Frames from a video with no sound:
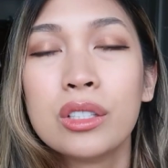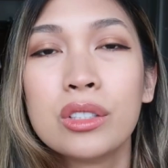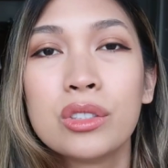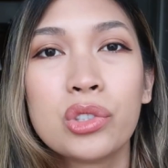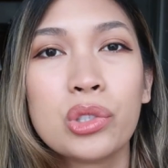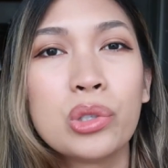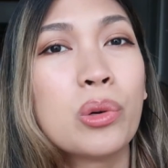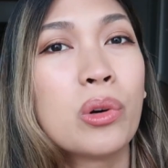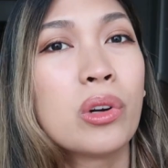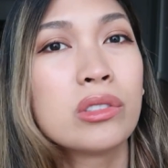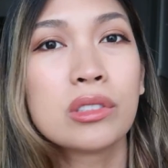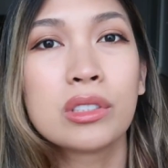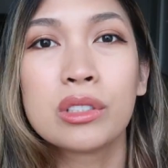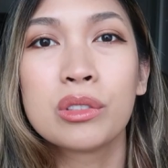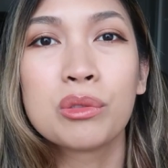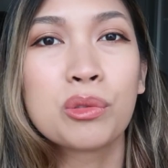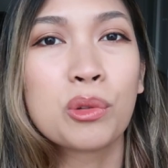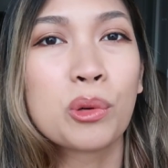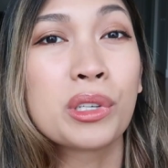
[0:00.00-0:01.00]

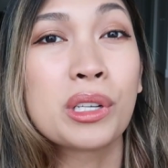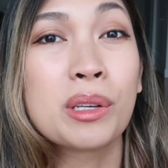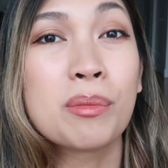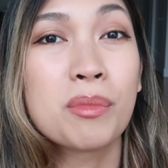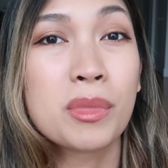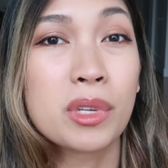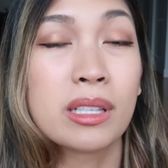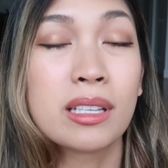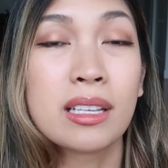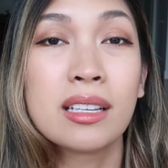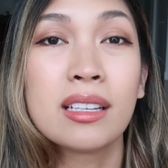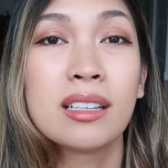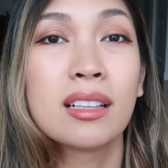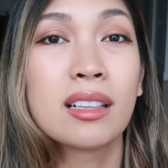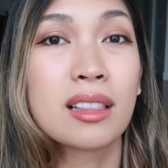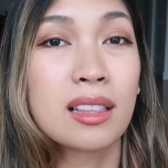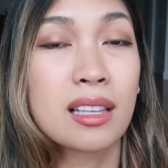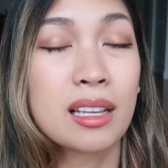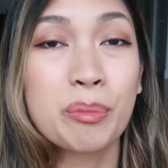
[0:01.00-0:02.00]
240-minute
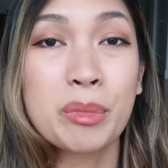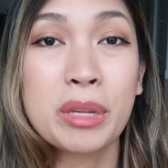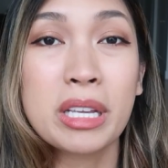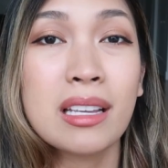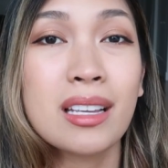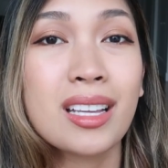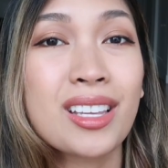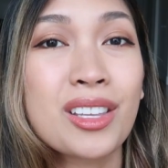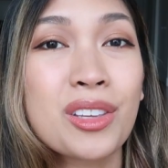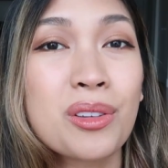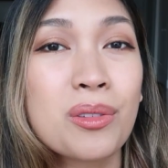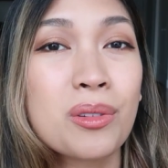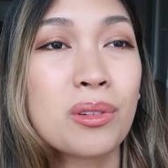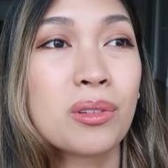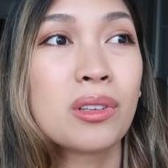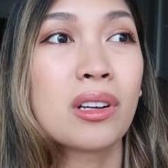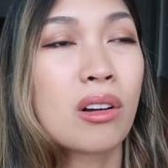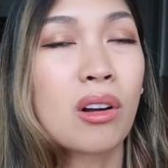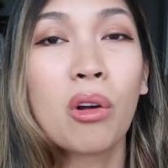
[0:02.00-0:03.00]
limit, you
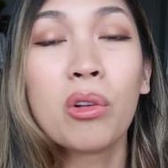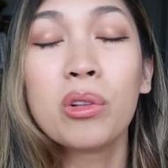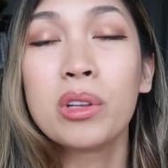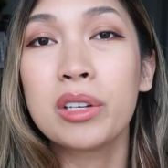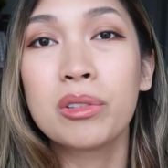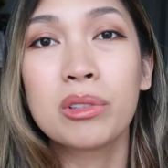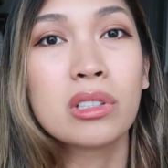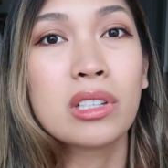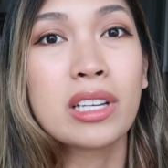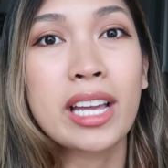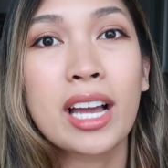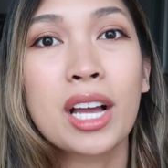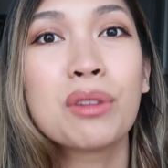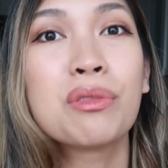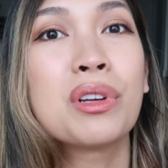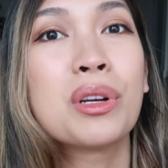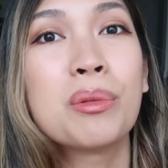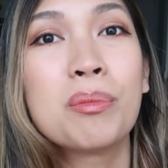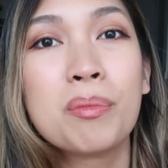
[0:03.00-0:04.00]
only really
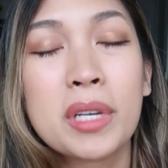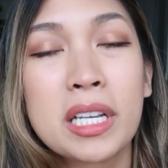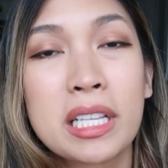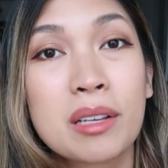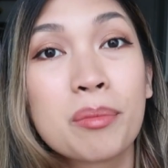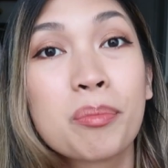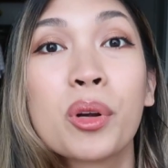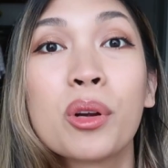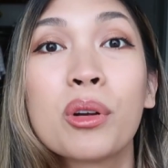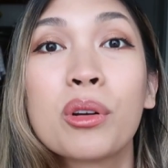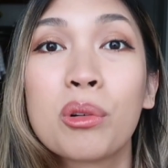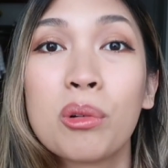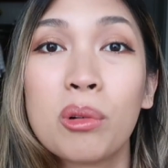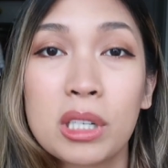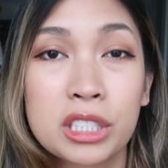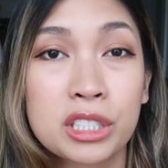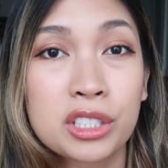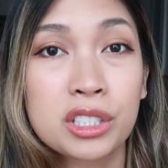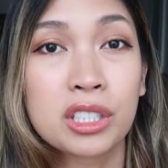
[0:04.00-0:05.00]
have a minute per
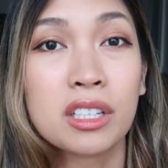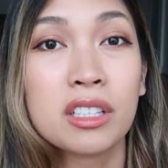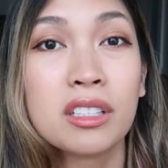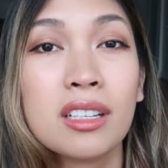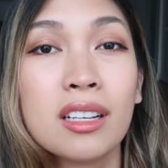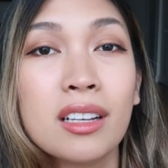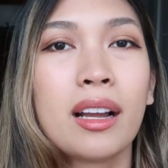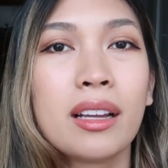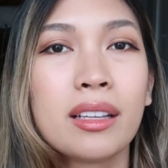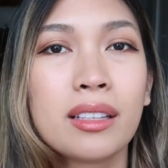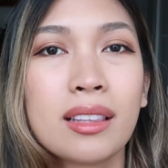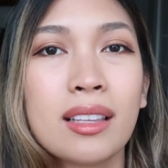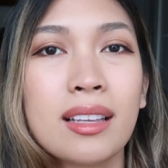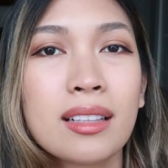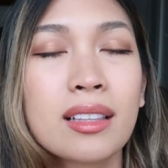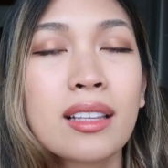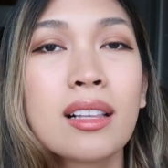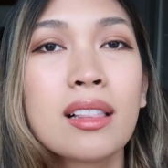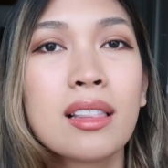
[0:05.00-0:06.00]
question. I
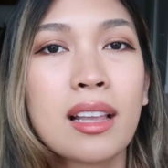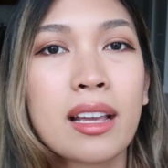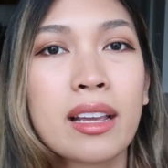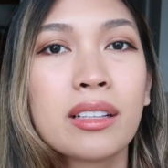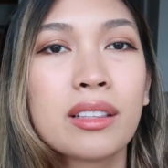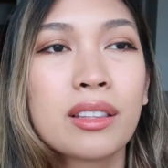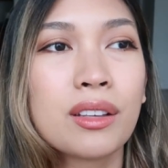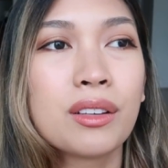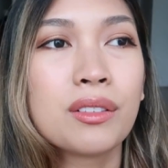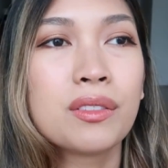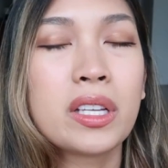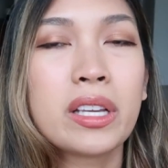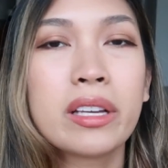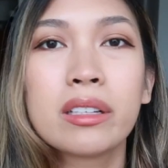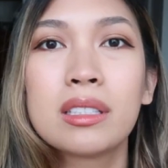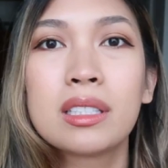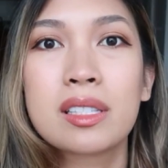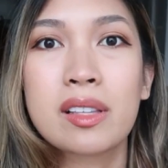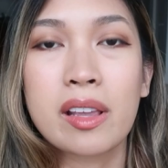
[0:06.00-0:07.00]
think the length of the
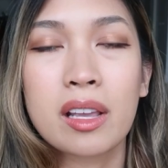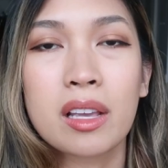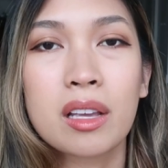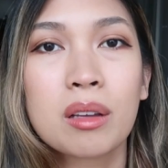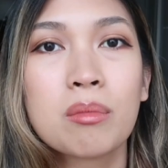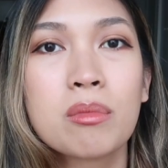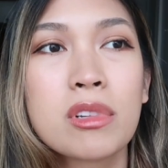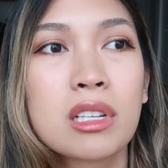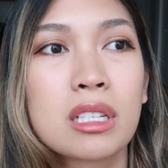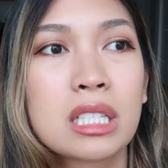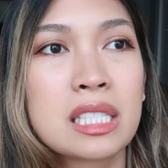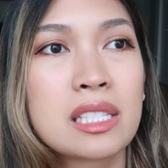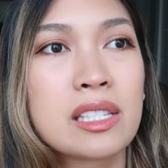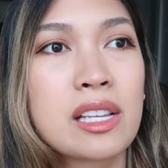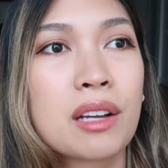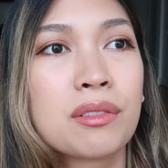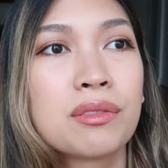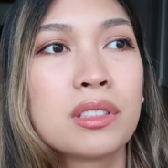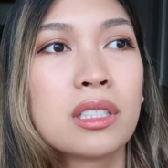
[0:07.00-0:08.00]
exam is
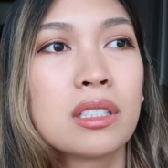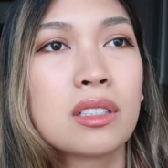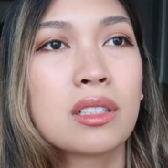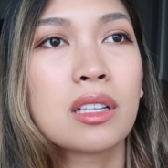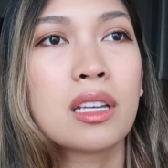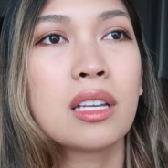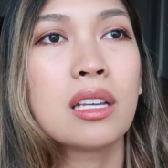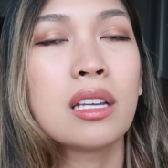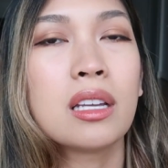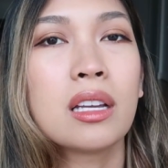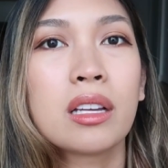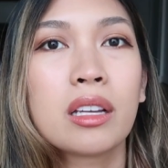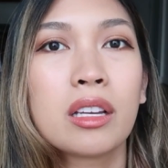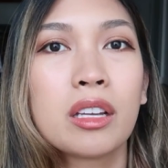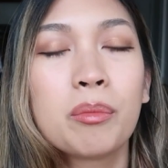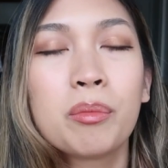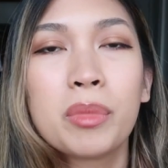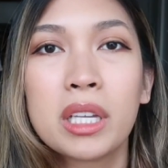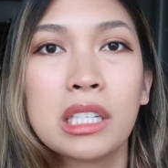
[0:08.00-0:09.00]
definitely
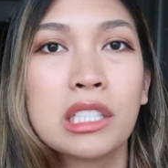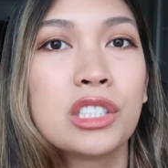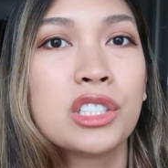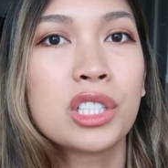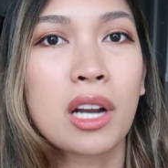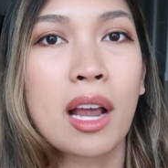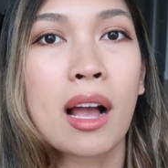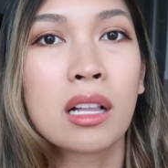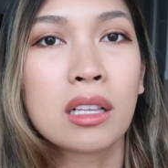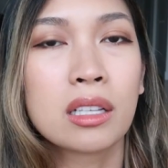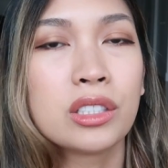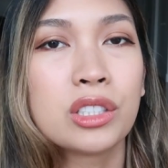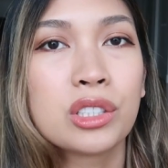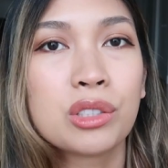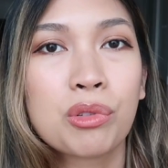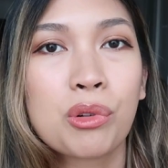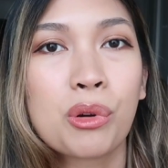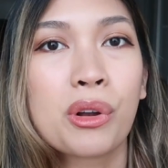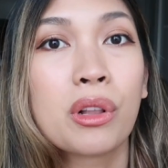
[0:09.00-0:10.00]
a big
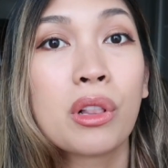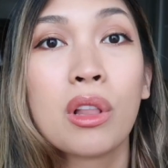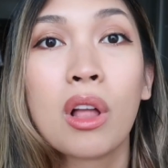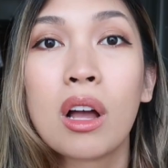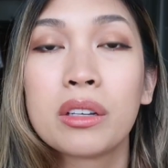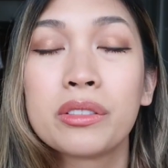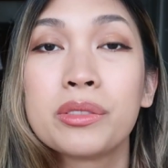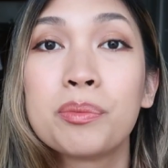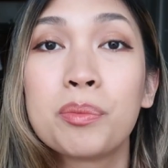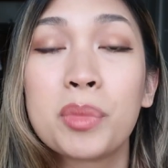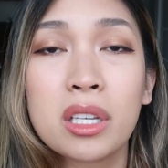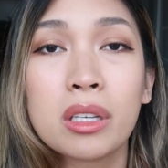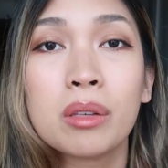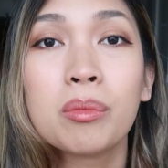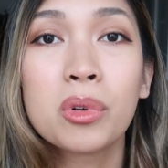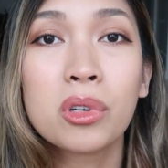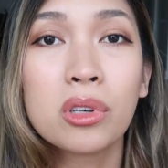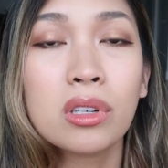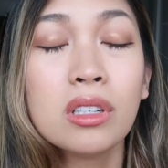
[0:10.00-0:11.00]
challenge for a lot of
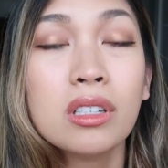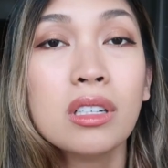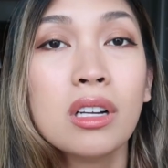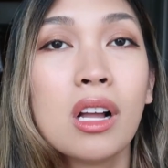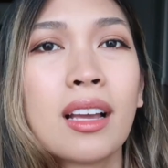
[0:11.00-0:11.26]
people,